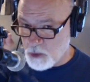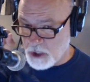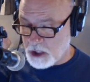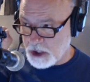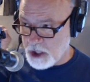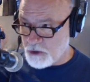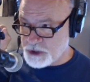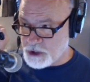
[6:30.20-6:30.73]
would
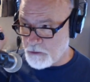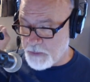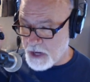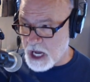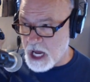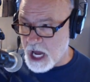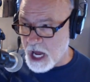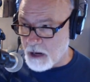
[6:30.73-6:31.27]
close your
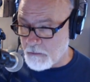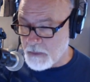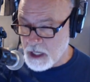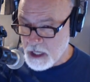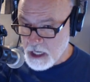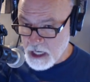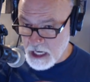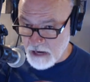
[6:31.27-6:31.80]
palm,
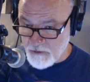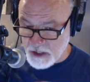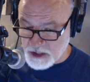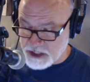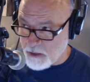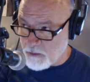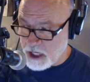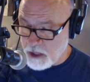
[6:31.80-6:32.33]
and then
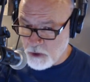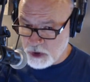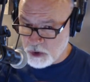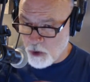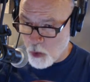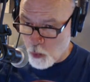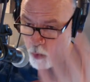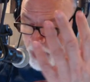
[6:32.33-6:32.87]
somebody would
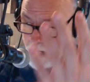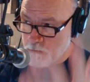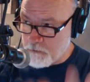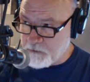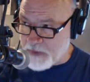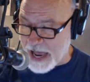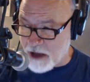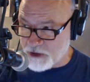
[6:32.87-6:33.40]
do a one
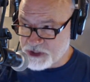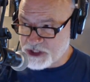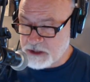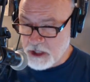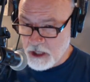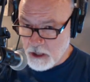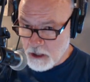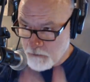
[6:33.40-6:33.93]

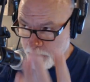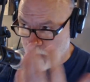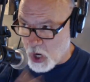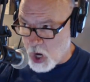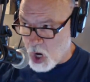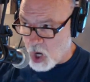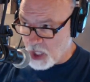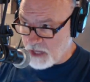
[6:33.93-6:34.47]
bounce
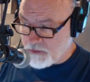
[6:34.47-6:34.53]
ball,